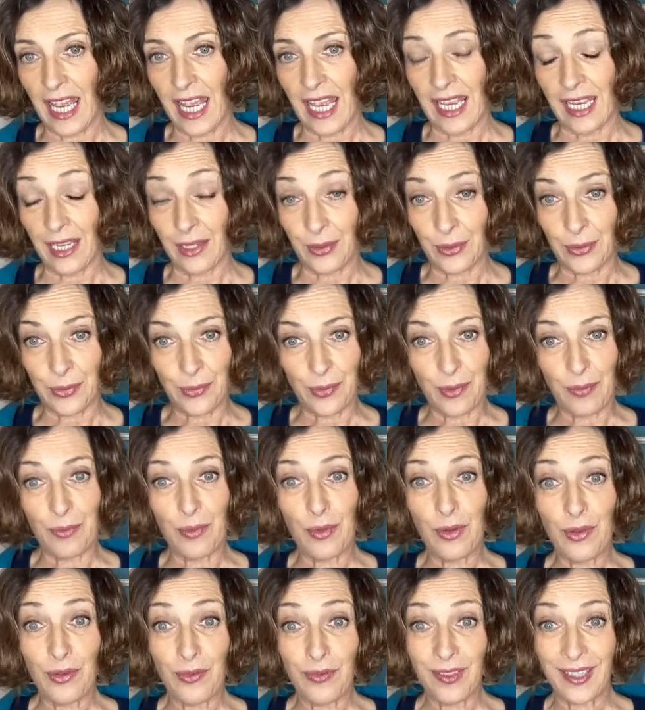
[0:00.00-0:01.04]
It is
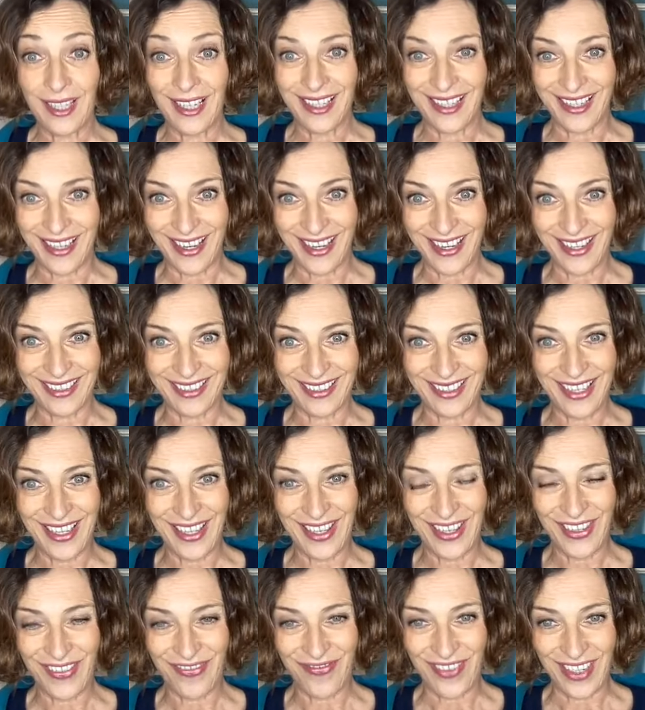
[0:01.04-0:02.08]
removed on
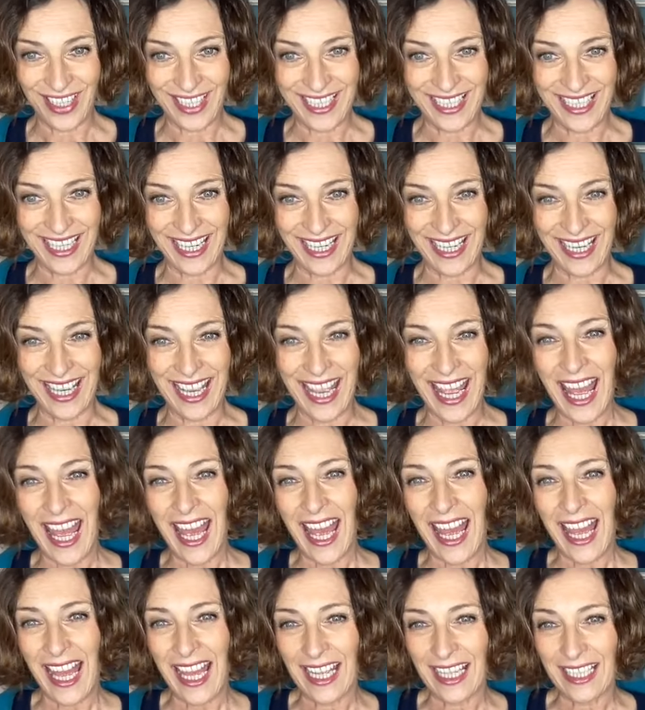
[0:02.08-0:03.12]
the Monday.
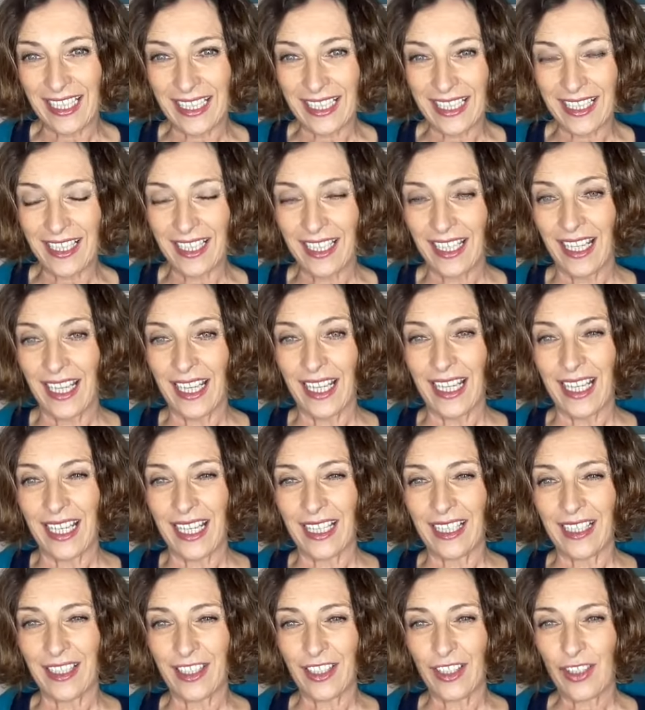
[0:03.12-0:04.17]
And
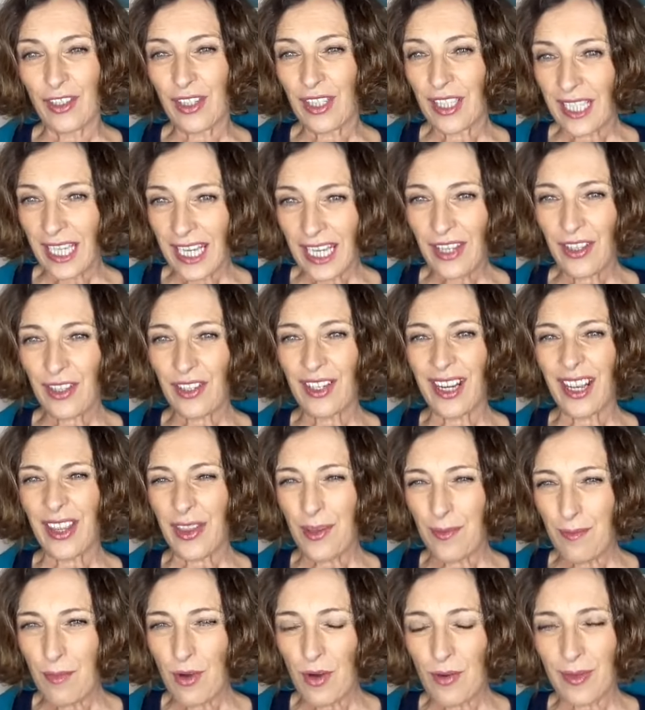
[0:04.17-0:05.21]
you can either, at the
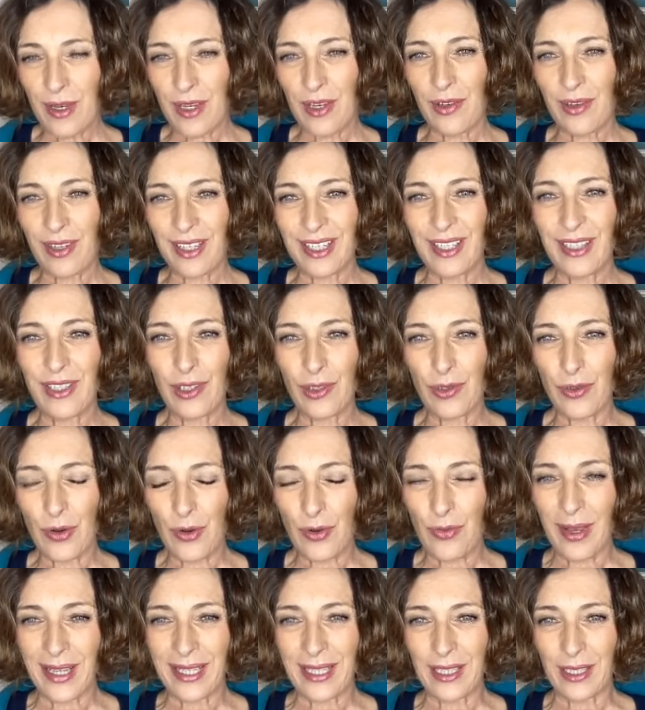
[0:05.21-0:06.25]
moment, you can still
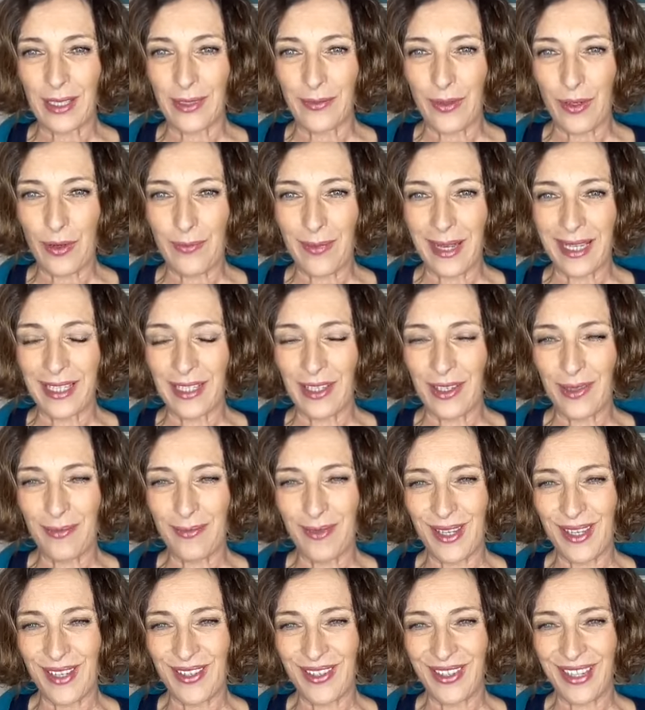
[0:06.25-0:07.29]
request it. If you message me,
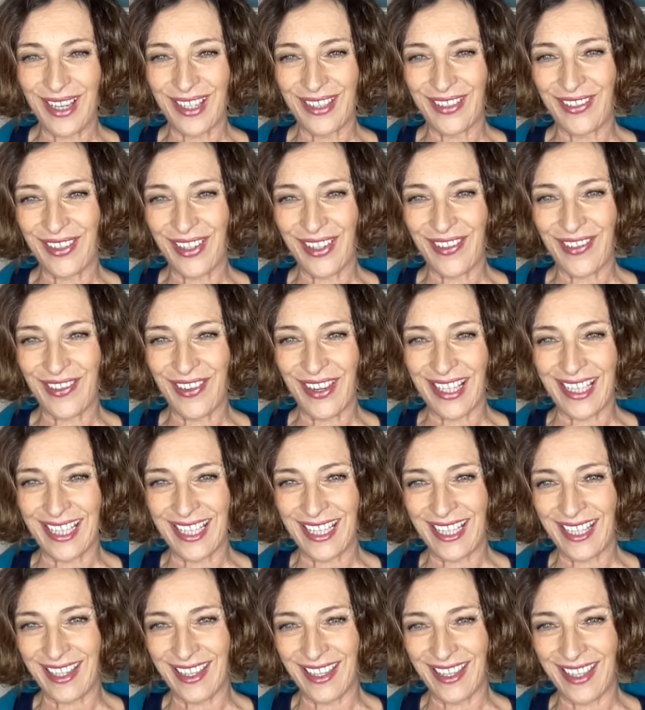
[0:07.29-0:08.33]
you can
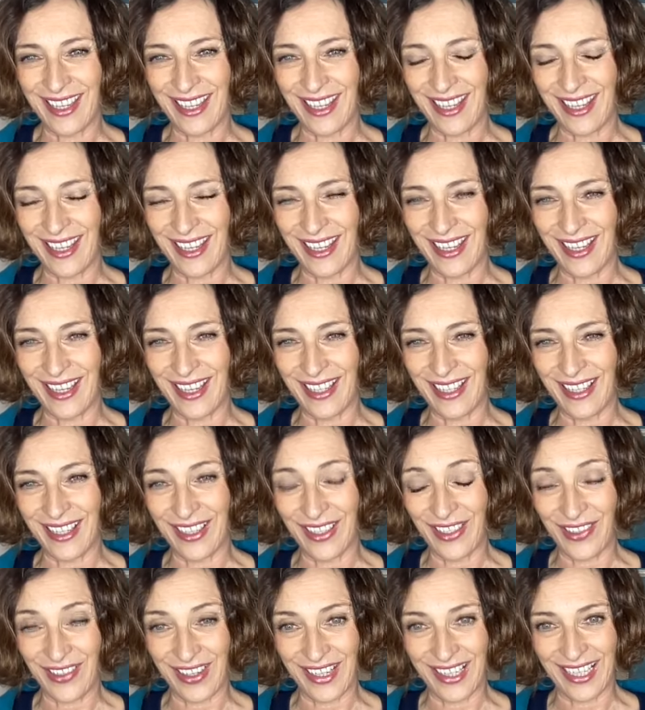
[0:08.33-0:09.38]
request the
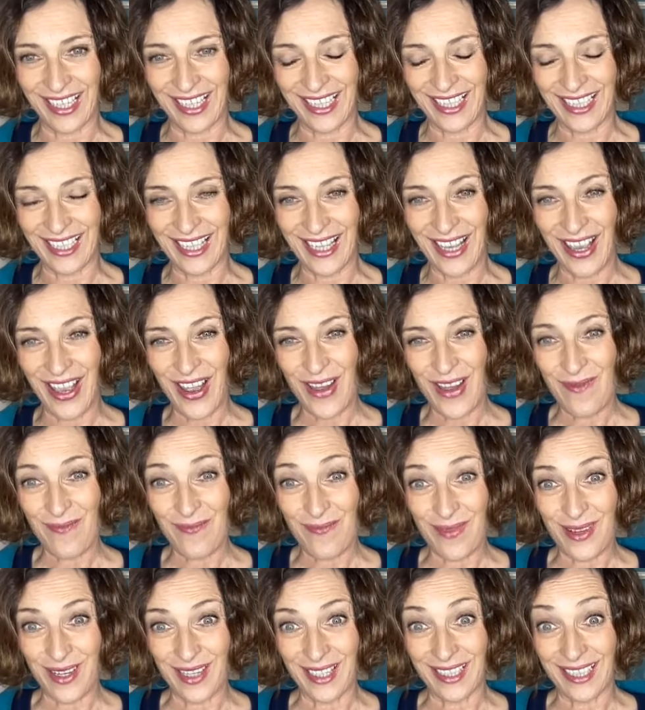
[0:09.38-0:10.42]
trainings.
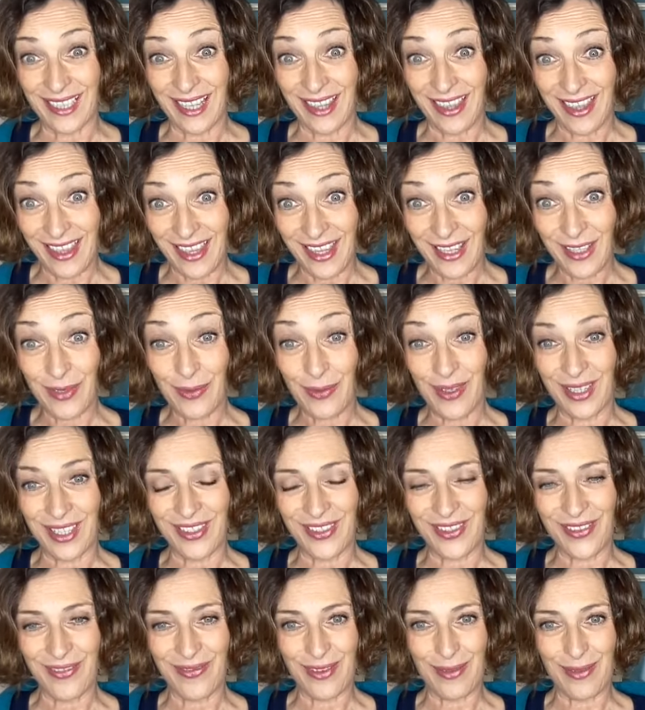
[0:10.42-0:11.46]
But this one
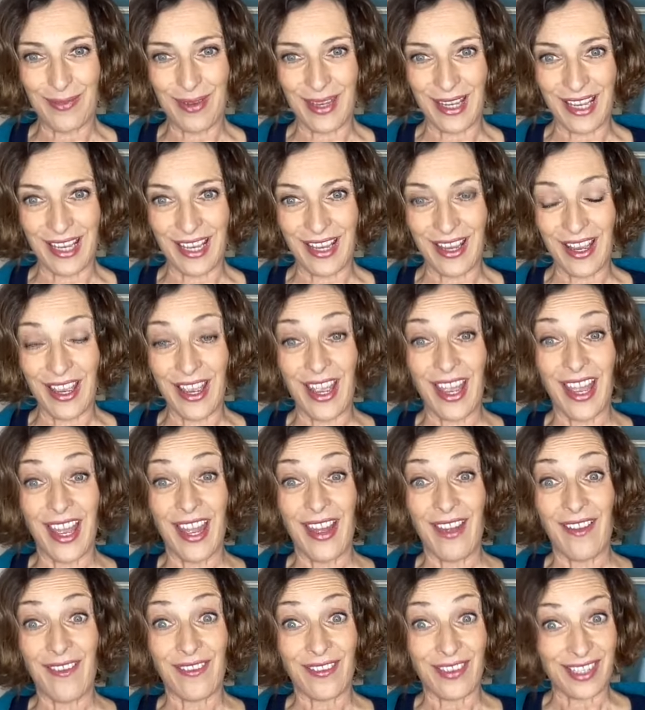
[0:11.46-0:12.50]
will be
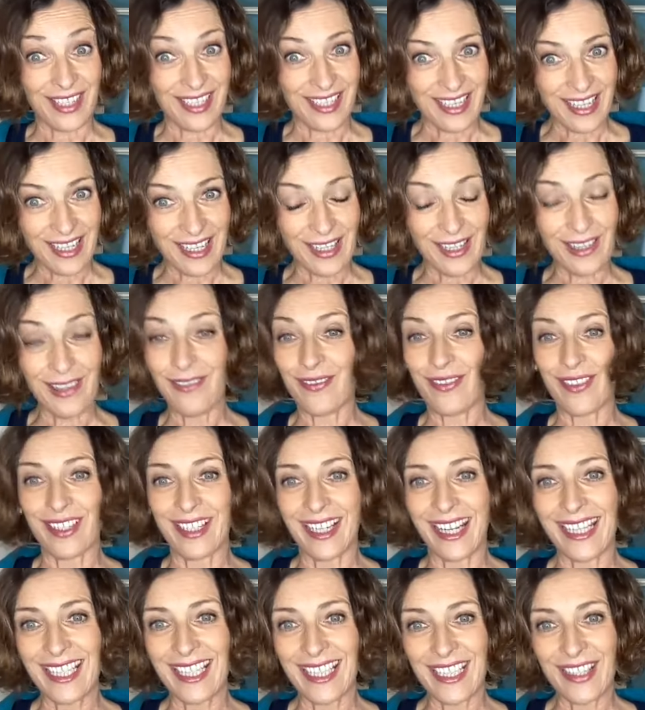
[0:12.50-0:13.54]
for sale for
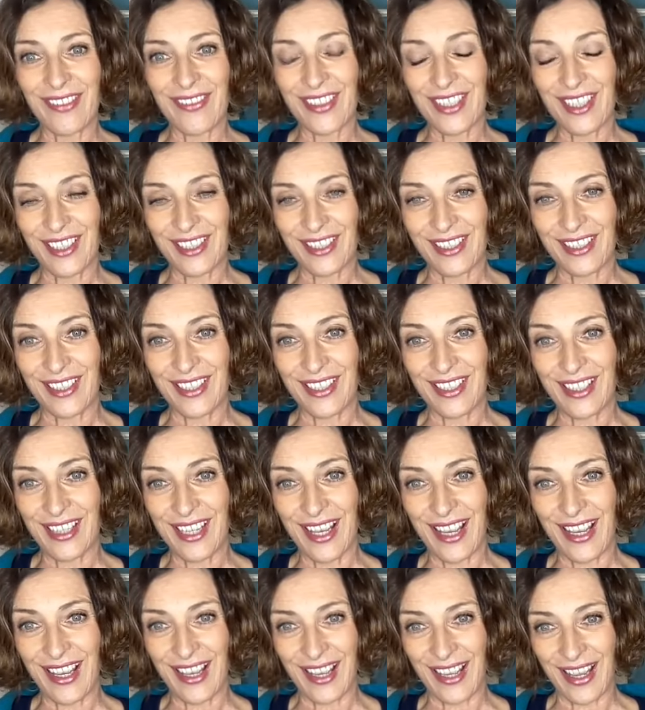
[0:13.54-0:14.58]
$97
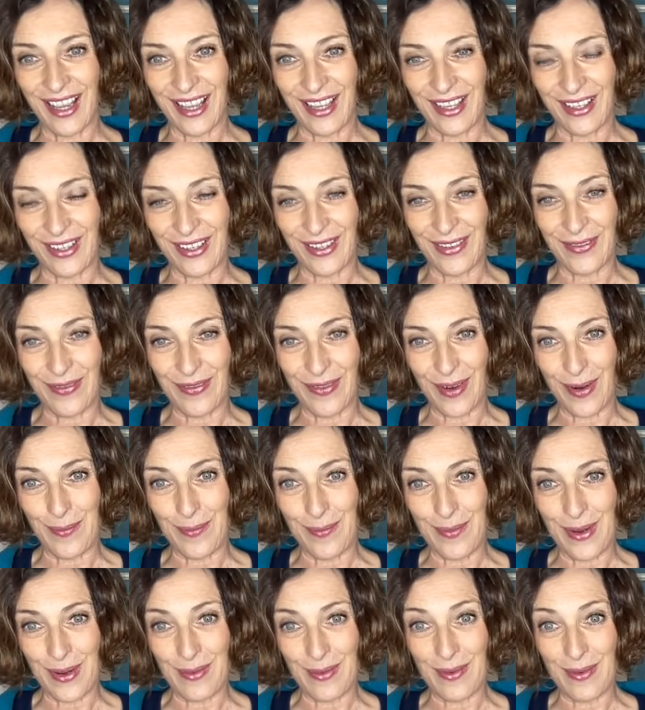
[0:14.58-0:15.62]

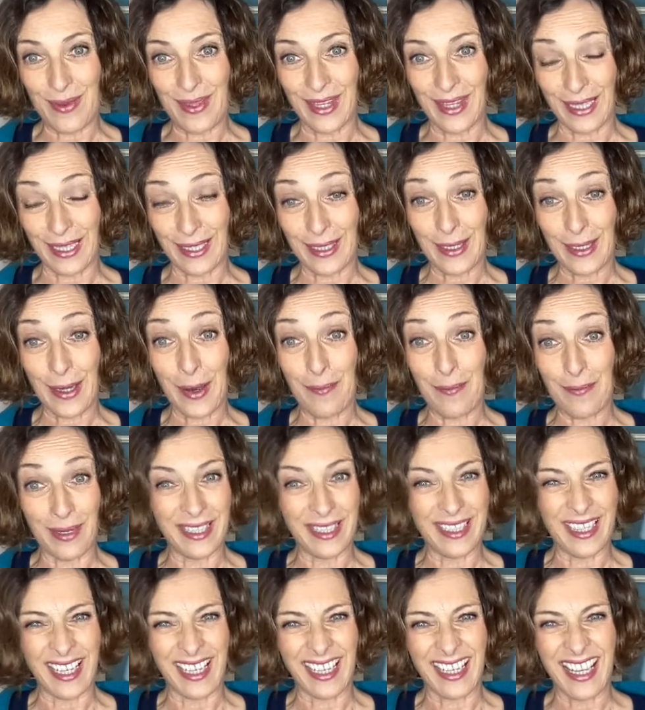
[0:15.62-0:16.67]
from next
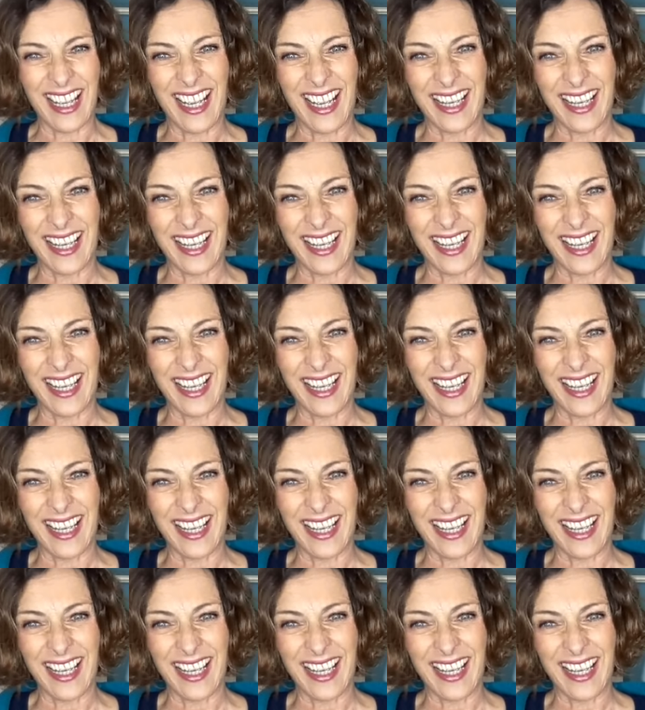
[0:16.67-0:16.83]
Monday.